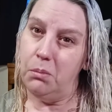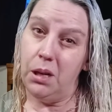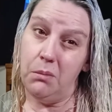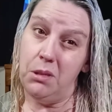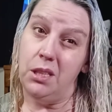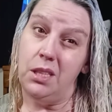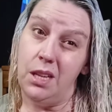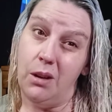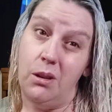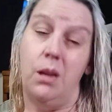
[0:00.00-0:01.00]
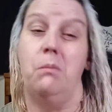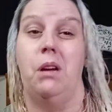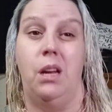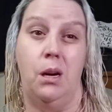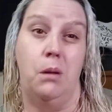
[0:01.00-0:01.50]
But I'm just now getting
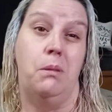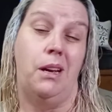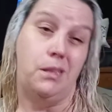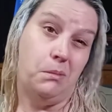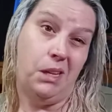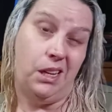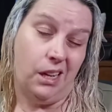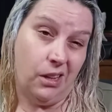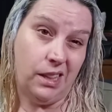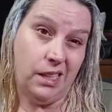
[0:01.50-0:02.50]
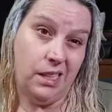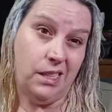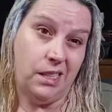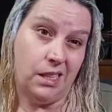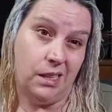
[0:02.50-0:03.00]
my hair back to being
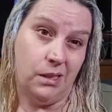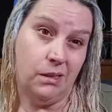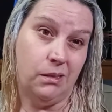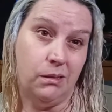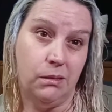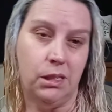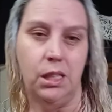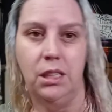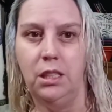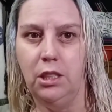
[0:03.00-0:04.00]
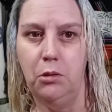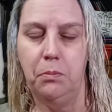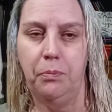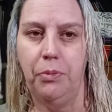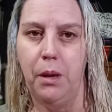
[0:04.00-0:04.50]
healthy, so
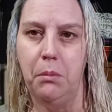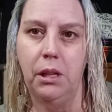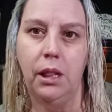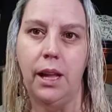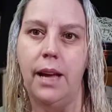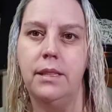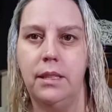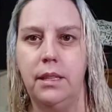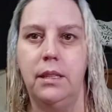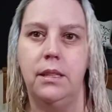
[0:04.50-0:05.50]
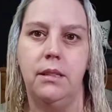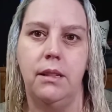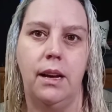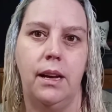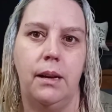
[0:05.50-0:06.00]
I'm a little hesitant to do
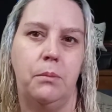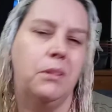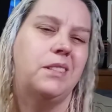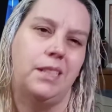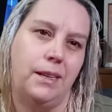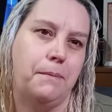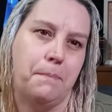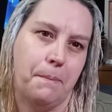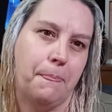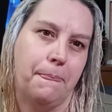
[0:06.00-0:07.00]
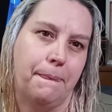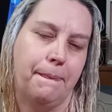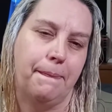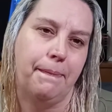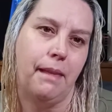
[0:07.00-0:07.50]
that. We'll see.
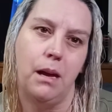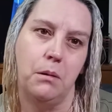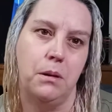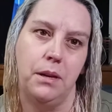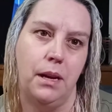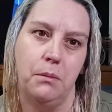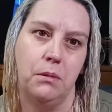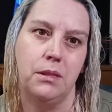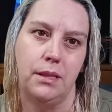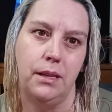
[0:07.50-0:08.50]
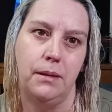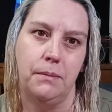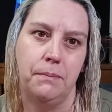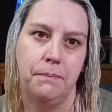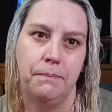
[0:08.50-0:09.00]
I don't know yet. We'll see.
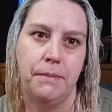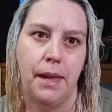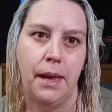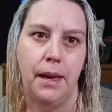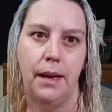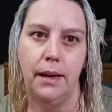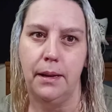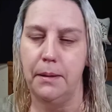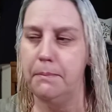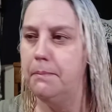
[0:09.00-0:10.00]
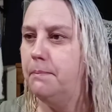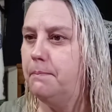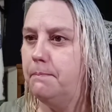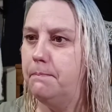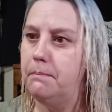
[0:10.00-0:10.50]

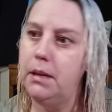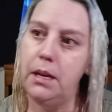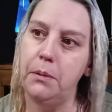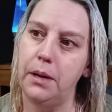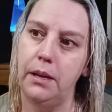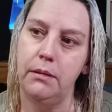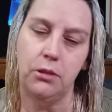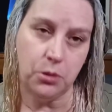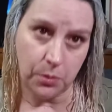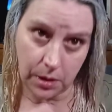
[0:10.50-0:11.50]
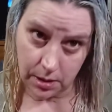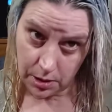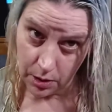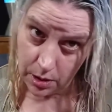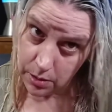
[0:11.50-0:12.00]
Anyway, just wanted to
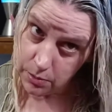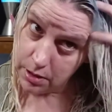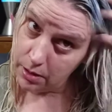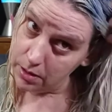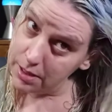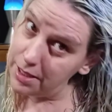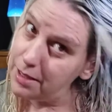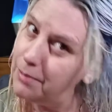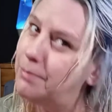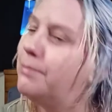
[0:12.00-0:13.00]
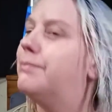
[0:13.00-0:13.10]
show you the results.